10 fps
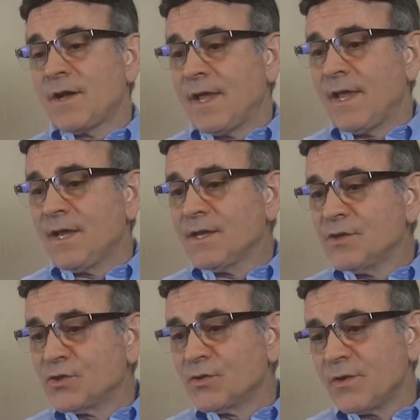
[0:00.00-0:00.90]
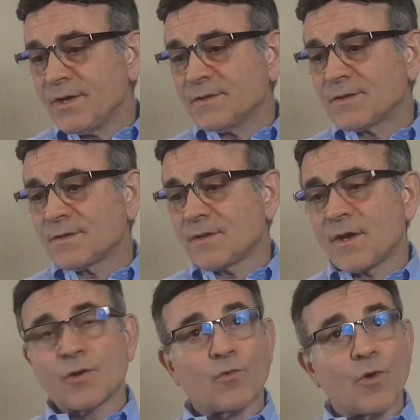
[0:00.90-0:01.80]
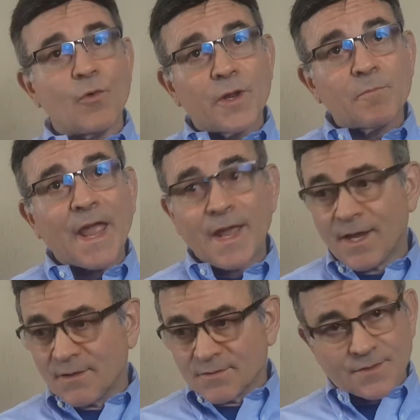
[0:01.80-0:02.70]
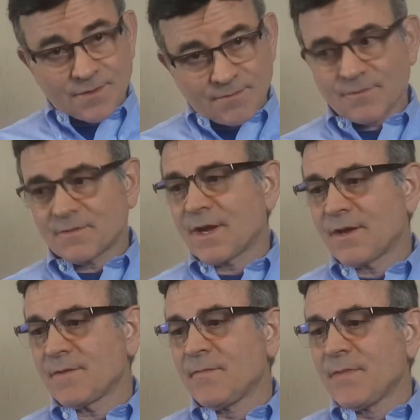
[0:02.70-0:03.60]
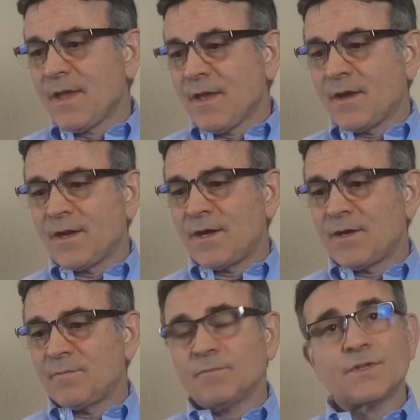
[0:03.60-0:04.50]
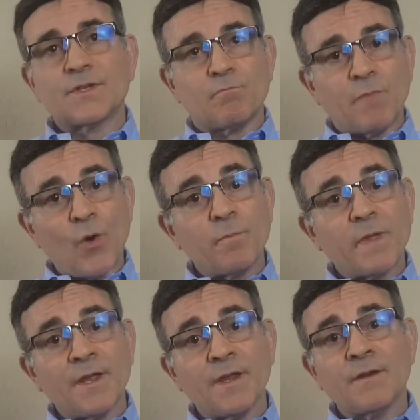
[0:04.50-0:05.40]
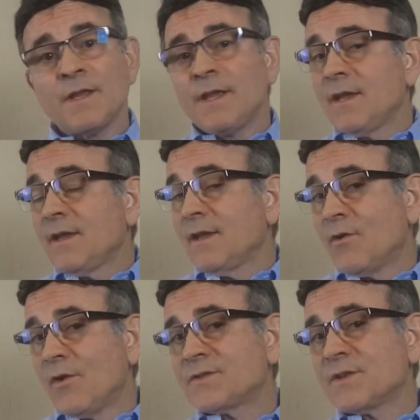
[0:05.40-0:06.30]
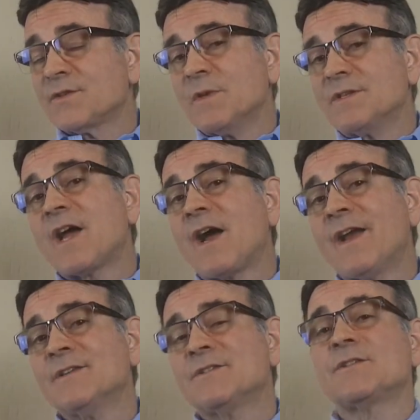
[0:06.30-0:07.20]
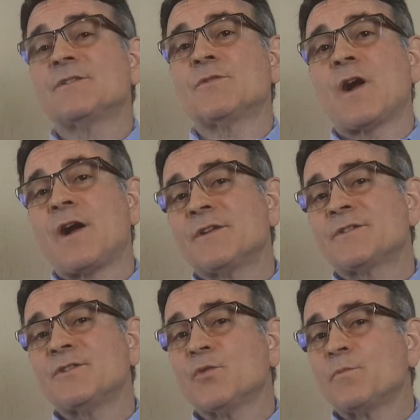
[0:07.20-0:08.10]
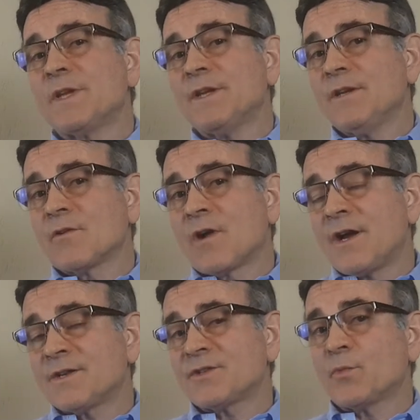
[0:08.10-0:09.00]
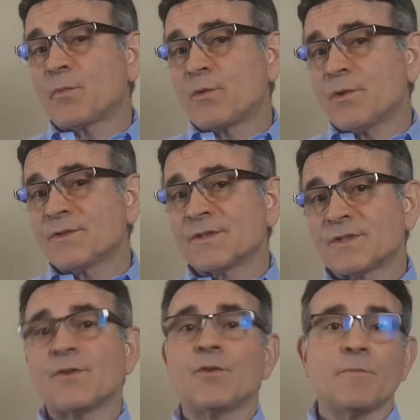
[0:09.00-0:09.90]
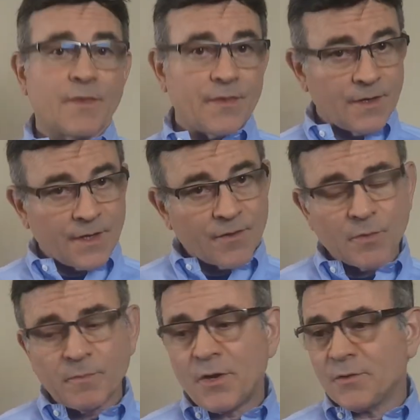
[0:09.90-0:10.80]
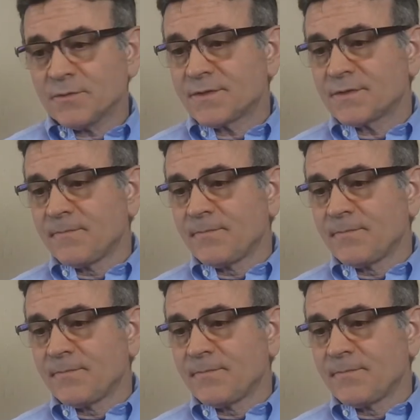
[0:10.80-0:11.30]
achy joints, growing pains, okay, just bone pain. It also has been tied into osteopenia or osteoporosis, so thinning of the bones.